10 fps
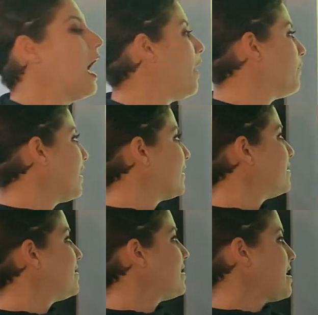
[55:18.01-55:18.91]
And we
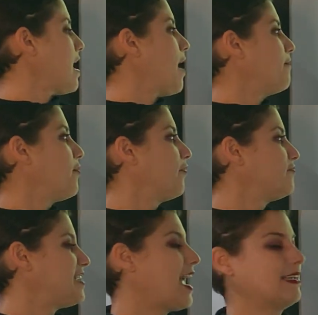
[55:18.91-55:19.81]
can see um, the
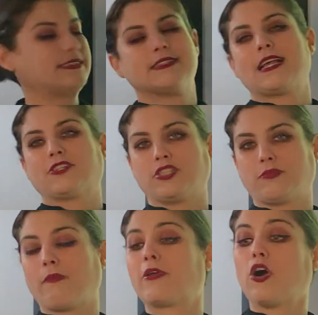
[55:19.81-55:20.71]
text is
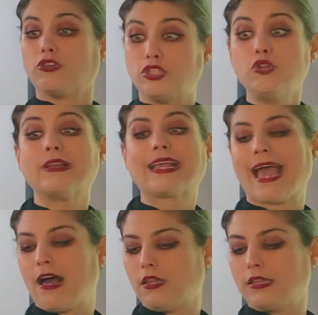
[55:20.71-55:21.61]
actually what we call
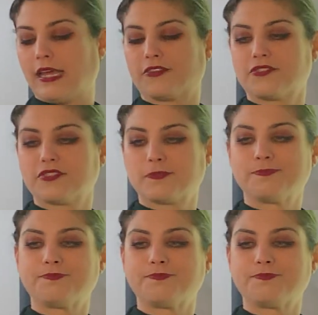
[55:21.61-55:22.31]
uncial letters.